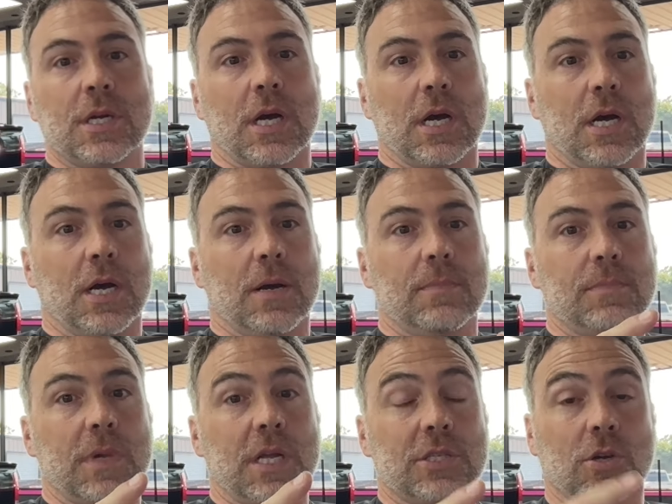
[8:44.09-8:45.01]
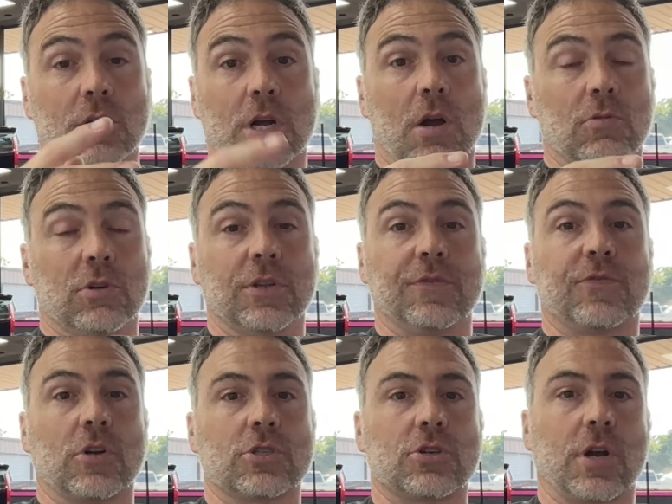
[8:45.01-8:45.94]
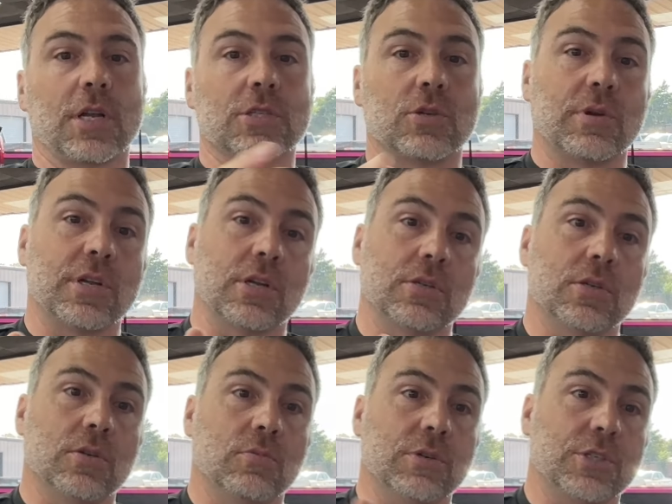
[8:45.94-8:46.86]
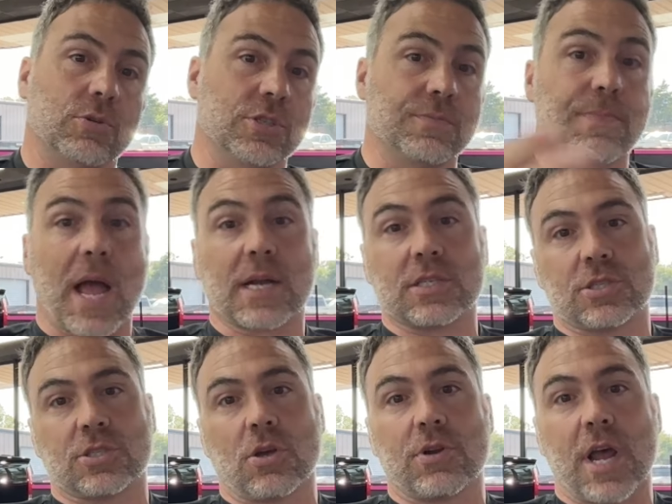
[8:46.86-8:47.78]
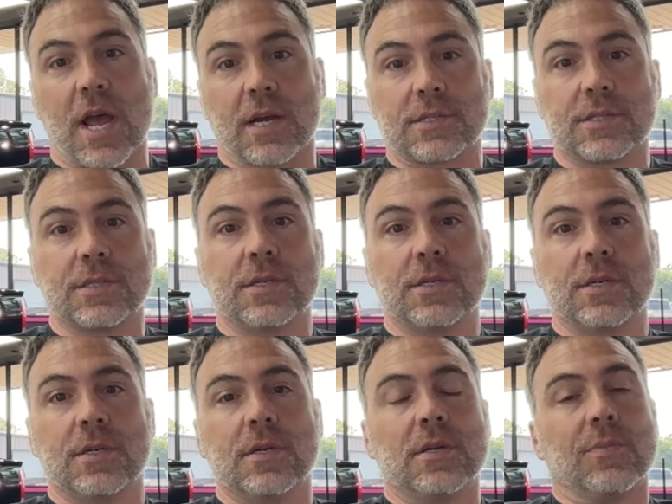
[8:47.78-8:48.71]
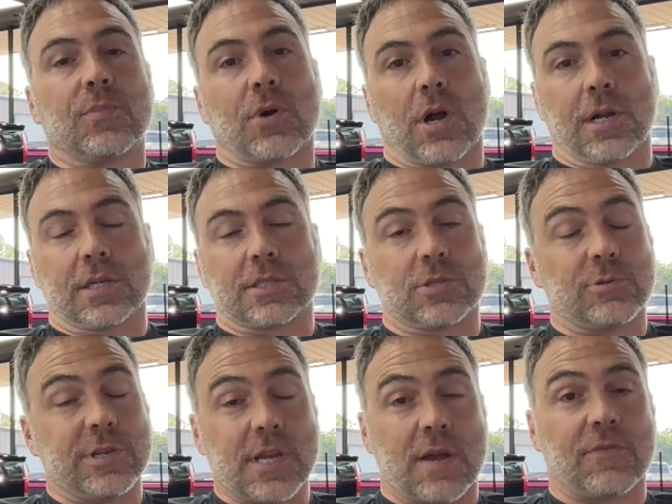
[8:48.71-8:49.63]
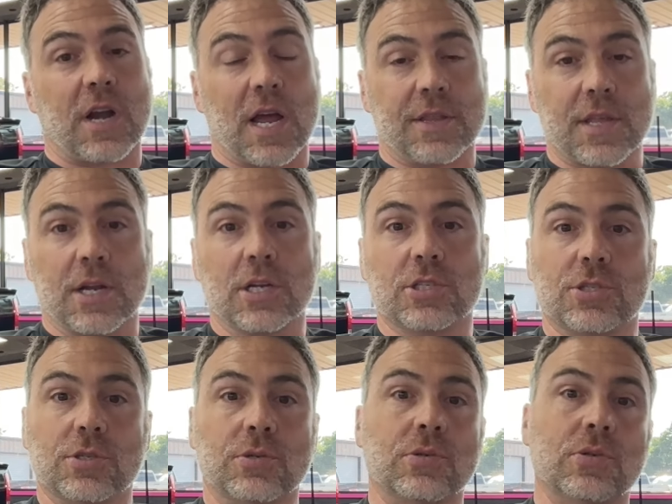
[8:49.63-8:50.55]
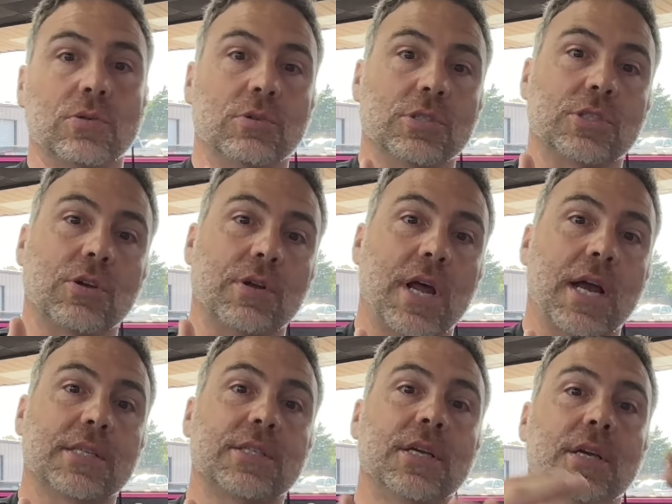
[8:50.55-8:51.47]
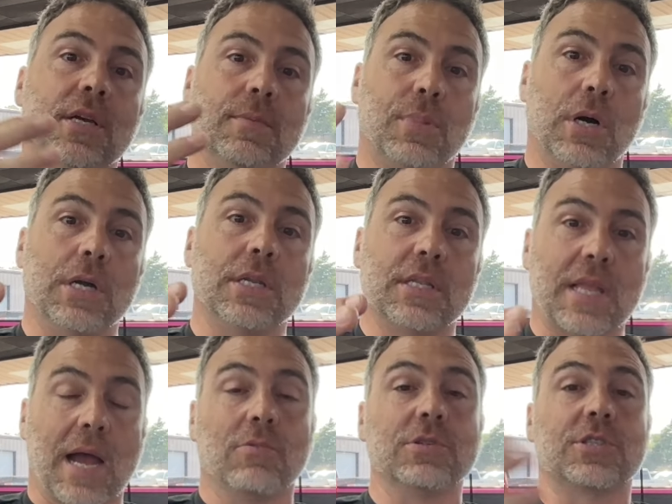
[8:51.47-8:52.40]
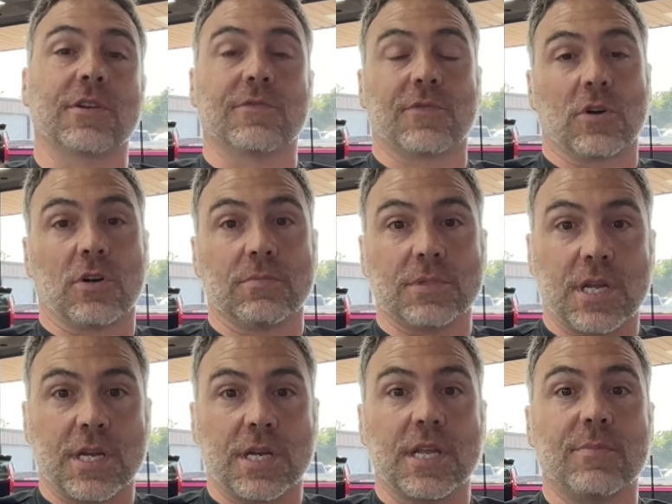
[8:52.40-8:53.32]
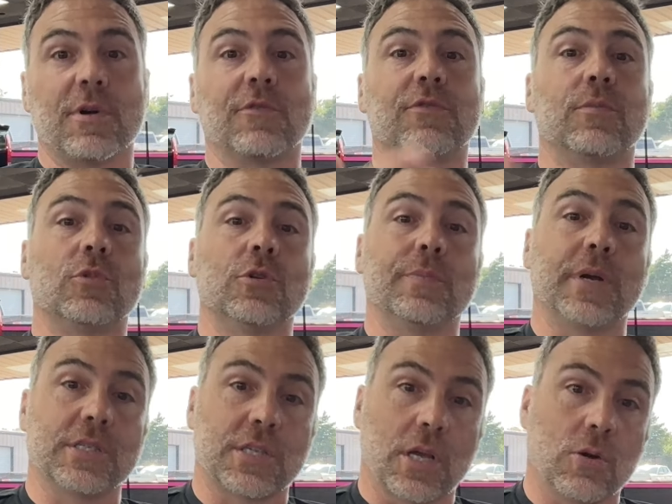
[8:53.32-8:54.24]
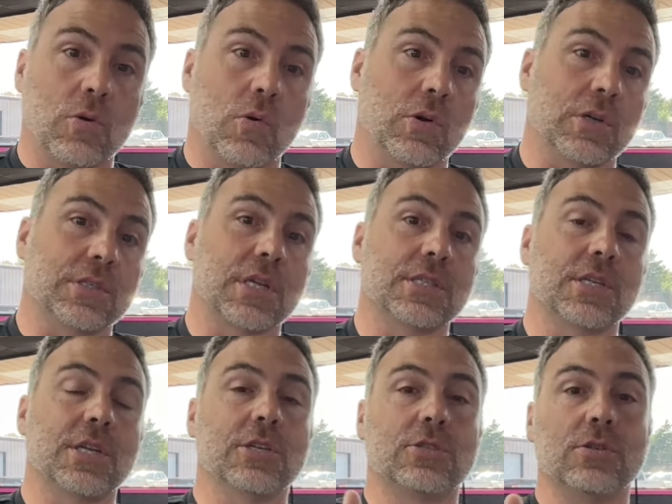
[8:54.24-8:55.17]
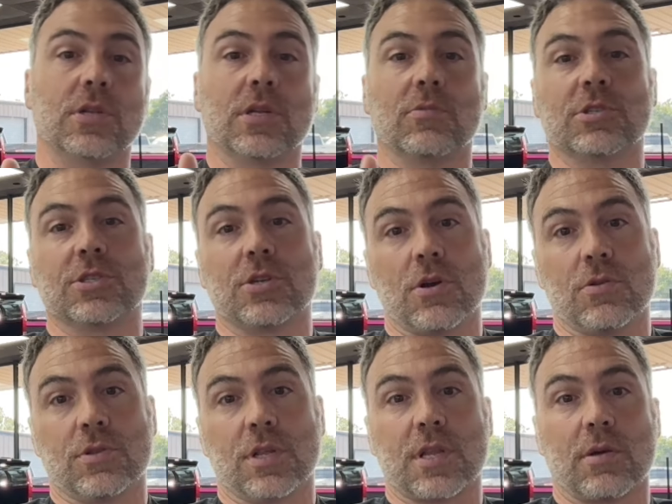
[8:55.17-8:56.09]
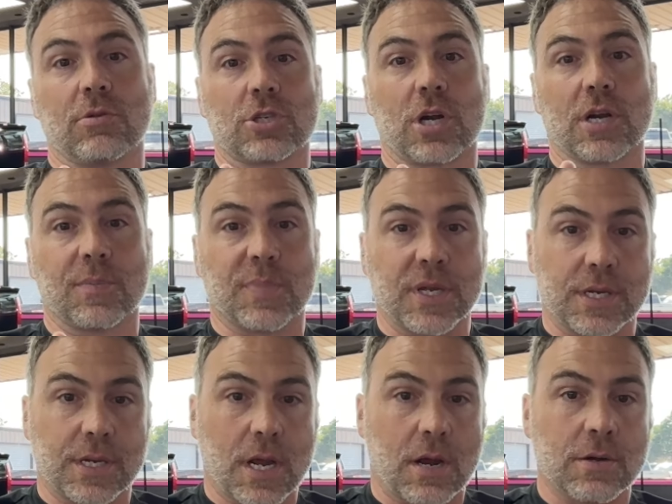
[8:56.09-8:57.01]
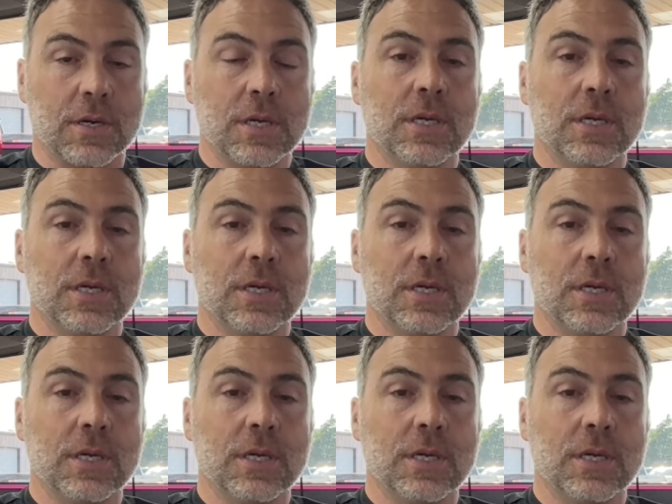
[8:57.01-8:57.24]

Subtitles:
And so it got really frustrating. So we switched back to Sonax products because we never had that issue with Sonax. But that was confirmed in an email from Rupes headquarters as an issue that was known that they were trying to pin down.